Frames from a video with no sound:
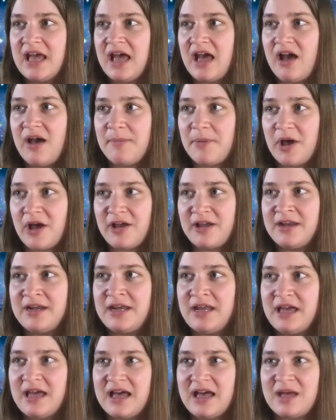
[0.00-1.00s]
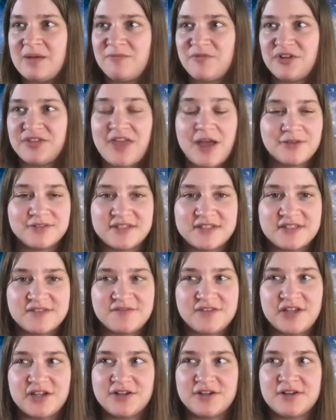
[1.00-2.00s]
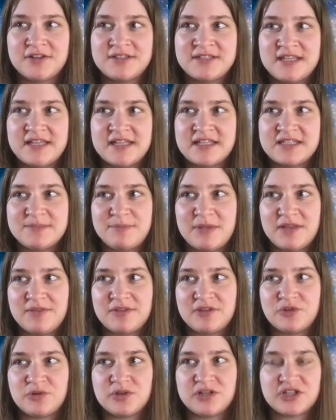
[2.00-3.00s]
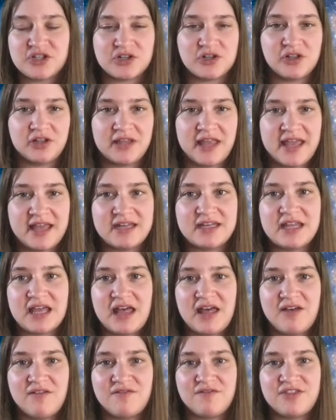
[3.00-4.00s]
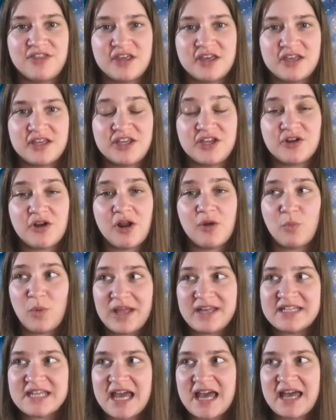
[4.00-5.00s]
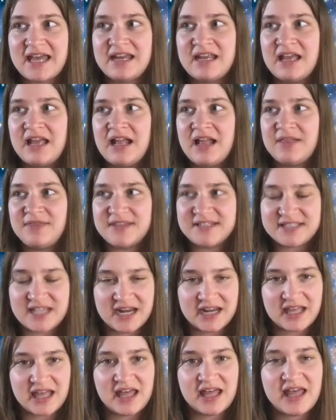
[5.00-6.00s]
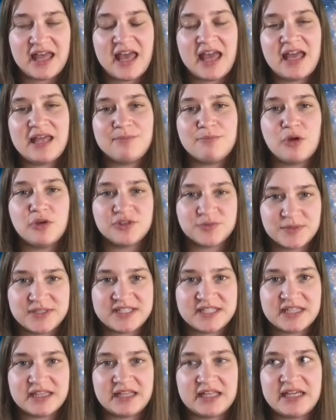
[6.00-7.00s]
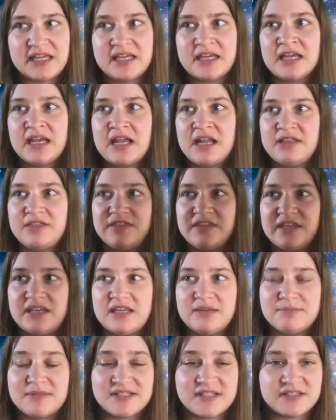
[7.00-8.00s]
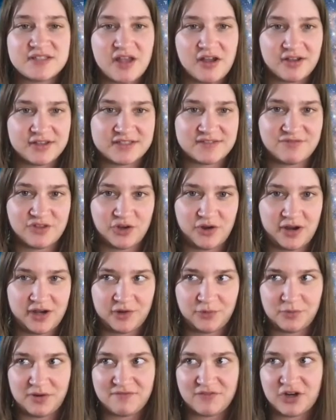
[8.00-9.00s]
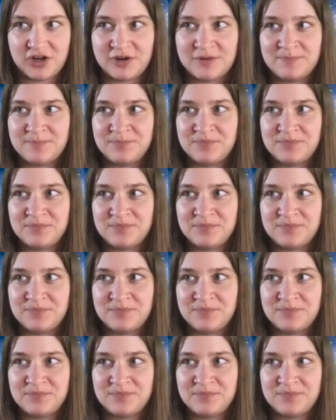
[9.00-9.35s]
upon, for thousands of years, it's been the traditional land of the Huron-Wendat, the Seneca, and most recently, the Mississaugas of the Credit River.